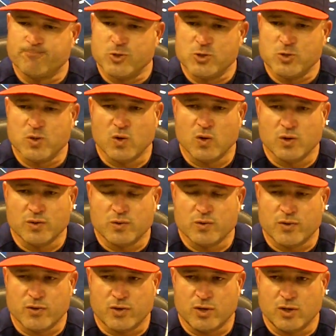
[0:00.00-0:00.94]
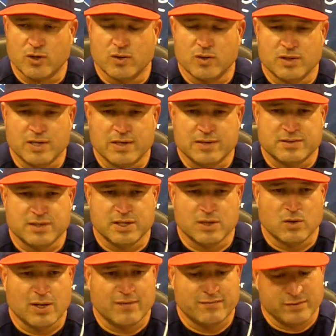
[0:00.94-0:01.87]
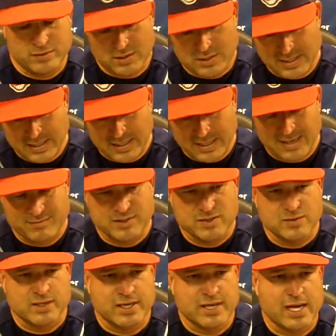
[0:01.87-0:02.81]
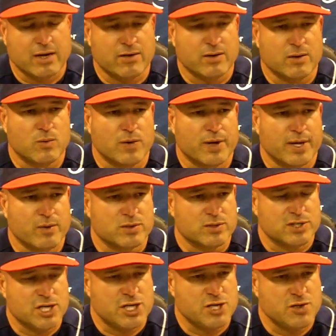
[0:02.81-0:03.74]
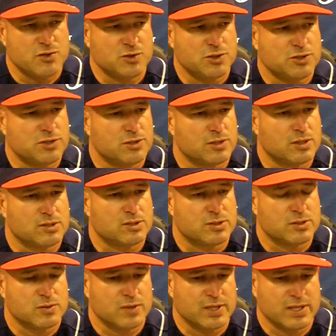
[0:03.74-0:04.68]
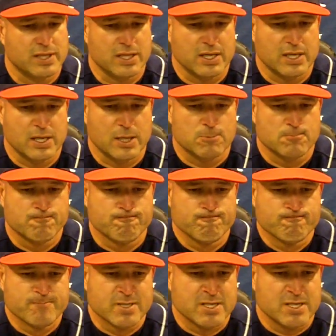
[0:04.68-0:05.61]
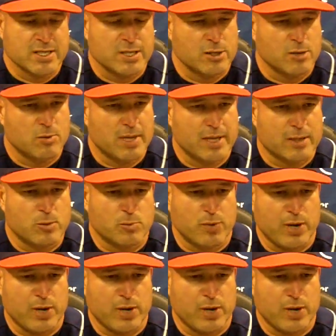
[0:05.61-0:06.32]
Chu going to third, and that single after having to get out of the way was huge too. And then, you know, Michael